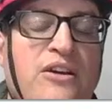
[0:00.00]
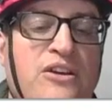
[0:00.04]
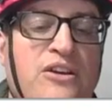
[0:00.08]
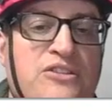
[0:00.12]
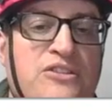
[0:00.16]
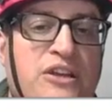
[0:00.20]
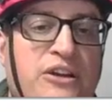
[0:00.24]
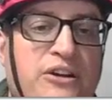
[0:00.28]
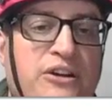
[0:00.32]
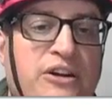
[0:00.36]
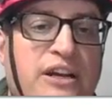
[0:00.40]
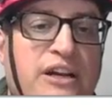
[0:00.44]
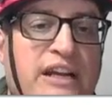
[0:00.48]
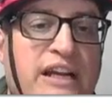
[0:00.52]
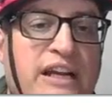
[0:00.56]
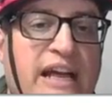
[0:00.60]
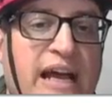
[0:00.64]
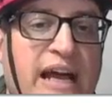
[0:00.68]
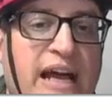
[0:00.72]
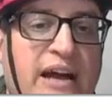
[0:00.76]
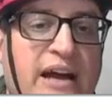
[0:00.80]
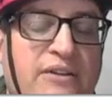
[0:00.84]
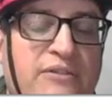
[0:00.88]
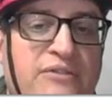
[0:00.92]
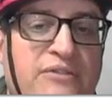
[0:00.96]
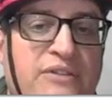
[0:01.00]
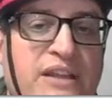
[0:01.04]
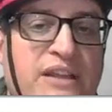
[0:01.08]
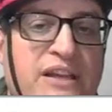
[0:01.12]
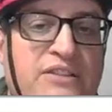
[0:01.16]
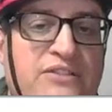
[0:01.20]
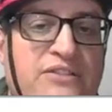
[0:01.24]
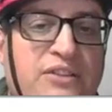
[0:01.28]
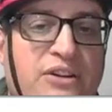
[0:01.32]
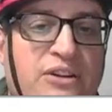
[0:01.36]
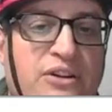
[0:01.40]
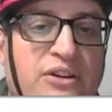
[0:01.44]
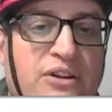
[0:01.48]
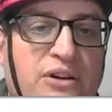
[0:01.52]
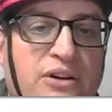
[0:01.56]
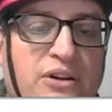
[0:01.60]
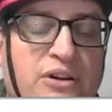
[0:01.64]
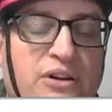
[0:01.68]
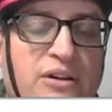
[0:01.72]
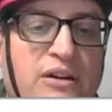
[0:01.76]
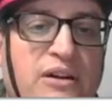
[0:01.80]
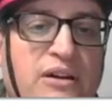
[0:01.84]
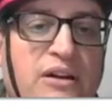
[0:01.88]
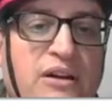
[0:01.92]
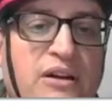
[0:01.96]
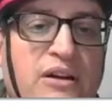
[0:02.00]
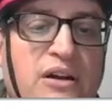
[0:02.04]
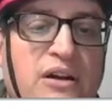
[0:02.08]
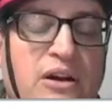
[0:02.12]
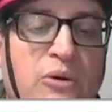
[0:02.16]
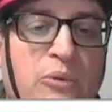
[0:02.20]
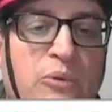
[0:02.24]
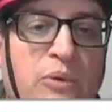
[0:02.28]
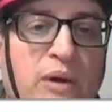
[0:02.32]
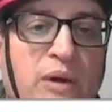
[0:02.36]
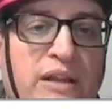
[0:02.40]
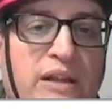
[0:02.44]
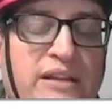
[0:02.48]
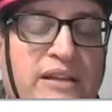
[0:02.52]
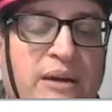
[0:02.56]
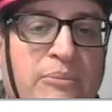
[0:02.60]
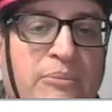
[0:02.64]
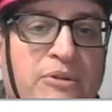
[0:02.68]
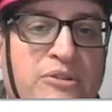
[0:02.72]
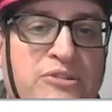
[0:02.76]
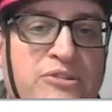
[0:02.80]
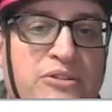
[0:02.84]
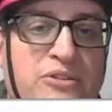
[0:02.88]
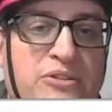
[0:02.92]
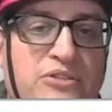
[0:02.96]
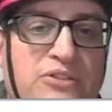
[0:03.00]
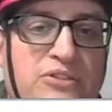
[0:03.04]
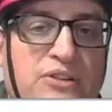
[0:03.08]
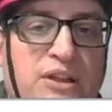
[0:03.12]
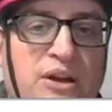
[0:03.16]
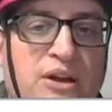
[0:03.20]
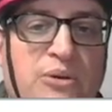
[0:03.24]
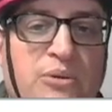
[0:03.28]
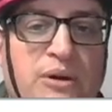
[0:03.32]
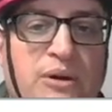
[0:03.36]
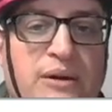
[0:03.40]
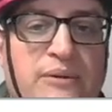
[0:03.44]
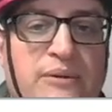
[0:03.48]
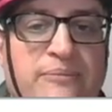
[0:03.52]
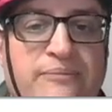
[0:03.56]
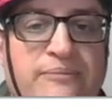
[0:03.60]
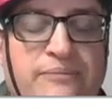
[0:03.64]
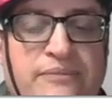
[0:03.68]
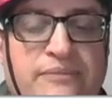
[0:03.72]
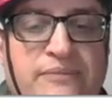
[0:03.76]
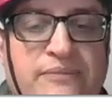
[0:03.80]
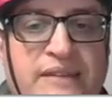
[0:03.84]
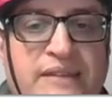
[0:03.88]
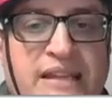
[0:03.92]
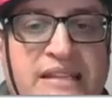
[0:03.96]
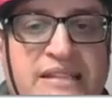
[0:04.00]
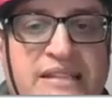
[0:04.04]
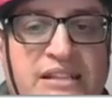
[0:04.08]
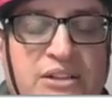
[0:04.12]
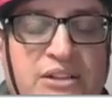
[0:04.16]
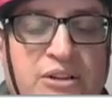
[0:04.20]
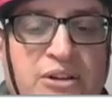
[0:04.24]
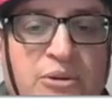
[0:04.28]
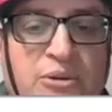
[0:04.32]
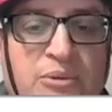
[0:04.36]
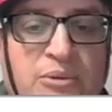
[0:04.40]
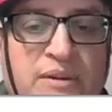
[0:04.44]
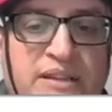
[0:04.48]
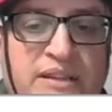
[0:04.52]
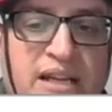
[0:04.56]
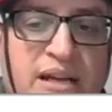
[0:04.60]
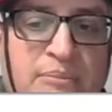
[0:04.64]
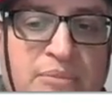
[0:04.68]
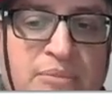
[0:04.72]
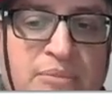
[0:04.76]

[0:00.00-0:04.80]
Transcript: So you're going to have this occur when temperature is lower, this occur when